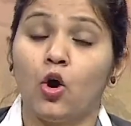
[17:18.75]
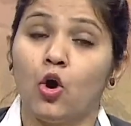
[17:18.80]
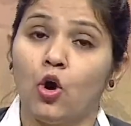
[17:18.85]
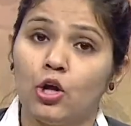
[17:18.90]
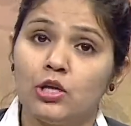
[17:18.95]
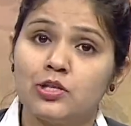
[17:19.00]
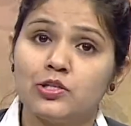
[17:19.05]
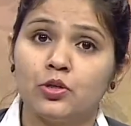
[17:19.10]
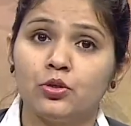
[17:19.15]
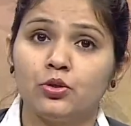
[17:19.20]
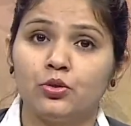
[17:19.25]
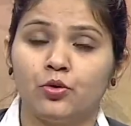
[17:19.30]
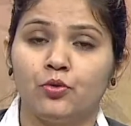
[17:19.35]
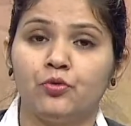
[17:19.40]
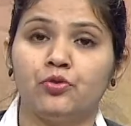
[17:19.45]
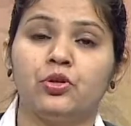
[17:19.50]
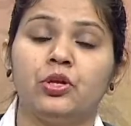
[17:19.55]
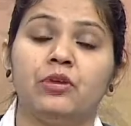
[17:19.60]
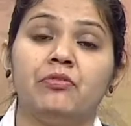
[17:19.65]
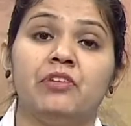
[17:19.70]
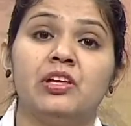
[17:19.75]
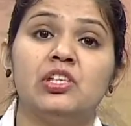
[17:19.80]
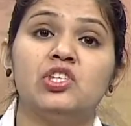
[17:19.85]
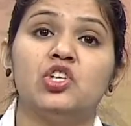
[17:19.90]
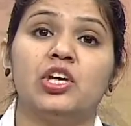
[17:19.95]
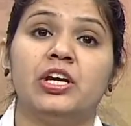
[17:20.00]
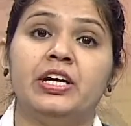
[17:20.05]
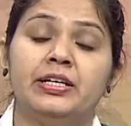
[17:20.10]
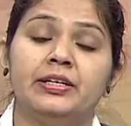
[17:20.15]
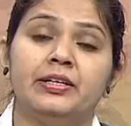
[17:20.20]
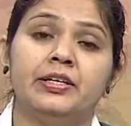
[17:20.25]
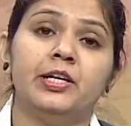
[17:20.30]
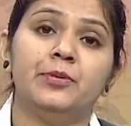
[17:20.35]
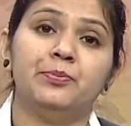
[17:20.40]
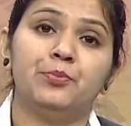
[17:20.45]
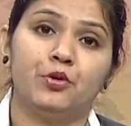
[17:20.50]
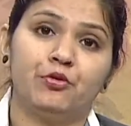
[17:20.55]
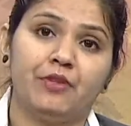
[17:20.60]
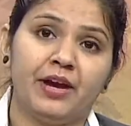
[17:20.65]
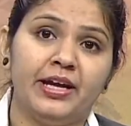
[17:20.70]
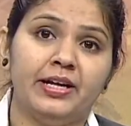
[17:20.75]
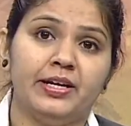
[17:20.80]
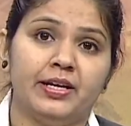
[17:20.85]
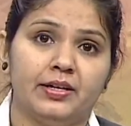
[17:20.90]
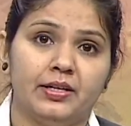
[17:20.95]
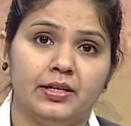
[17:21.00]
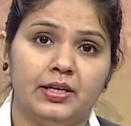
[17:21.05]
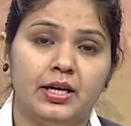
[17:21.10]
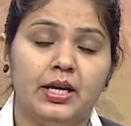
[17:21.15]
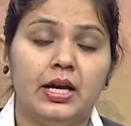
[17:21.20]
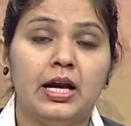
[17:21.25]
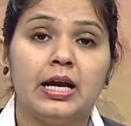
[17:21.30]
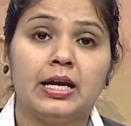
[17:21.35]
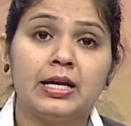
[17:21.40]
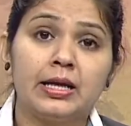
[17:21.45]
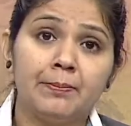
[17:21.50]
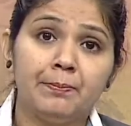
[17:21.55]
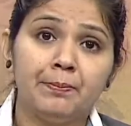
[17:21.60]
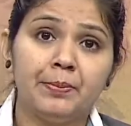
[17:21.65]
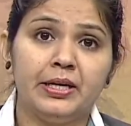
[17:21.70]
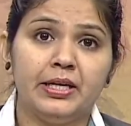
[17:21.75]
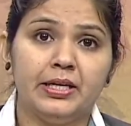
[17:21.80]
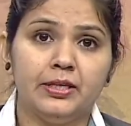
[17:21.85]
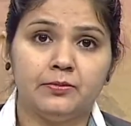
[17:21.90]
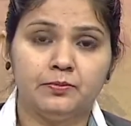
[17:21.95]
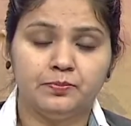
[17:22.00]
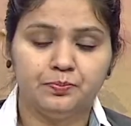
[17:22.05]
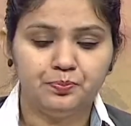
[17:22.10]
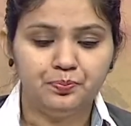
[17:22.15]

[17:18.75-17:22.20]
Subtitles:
also through the which internet provider company.